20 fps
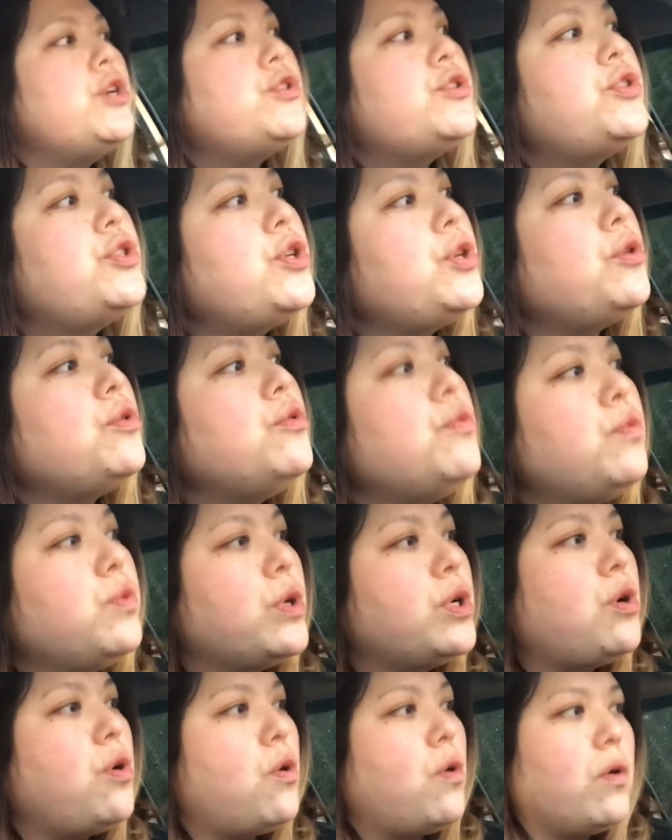to
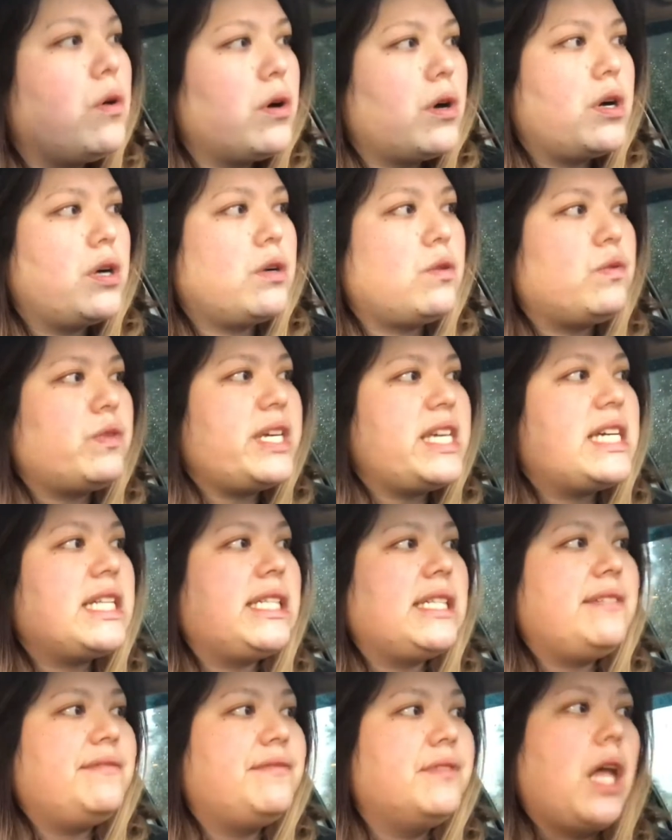record
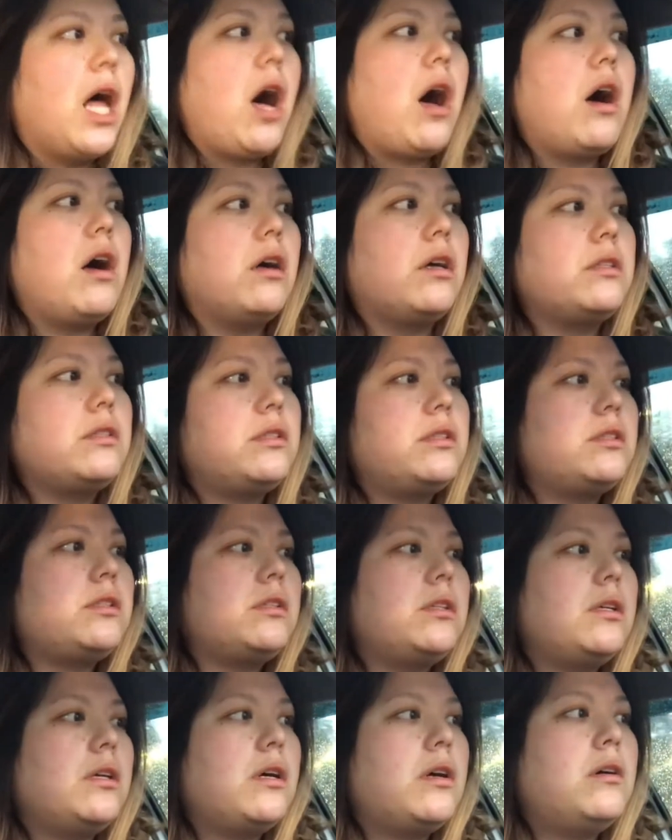weekly vlogs.
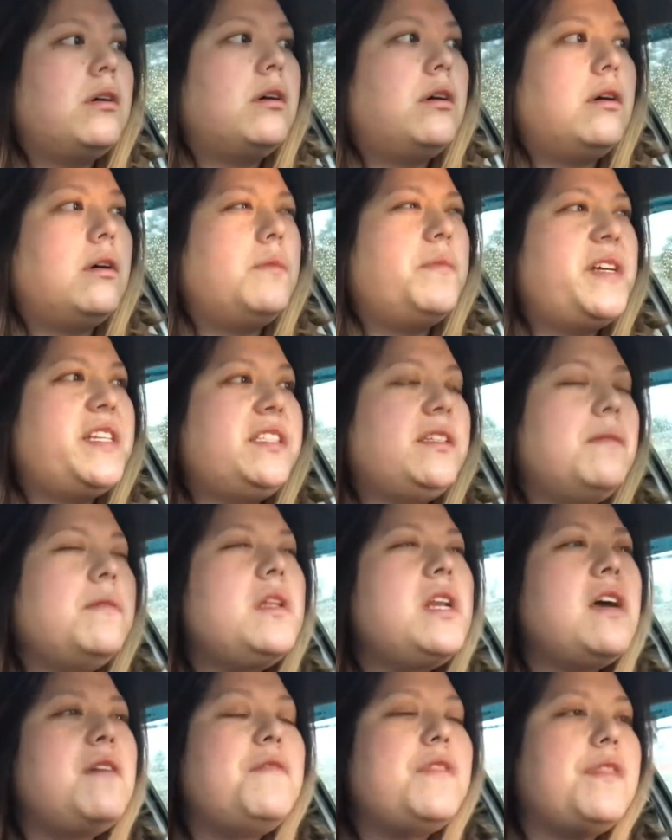It's
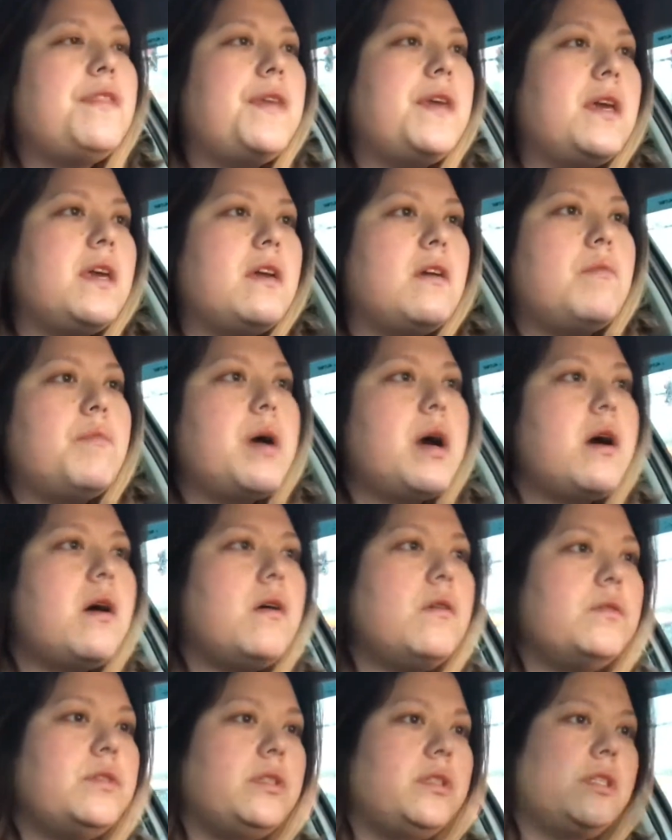something I've been thinking
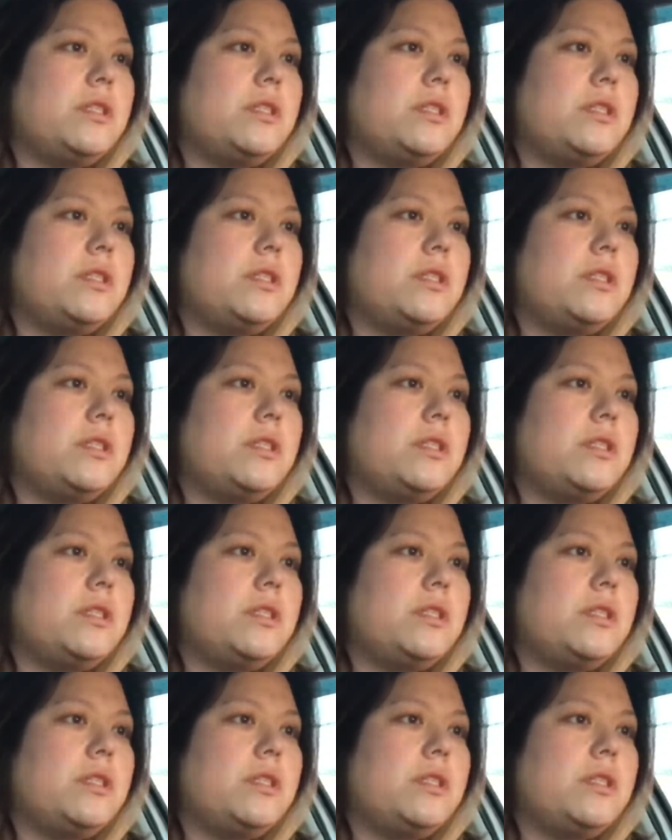about.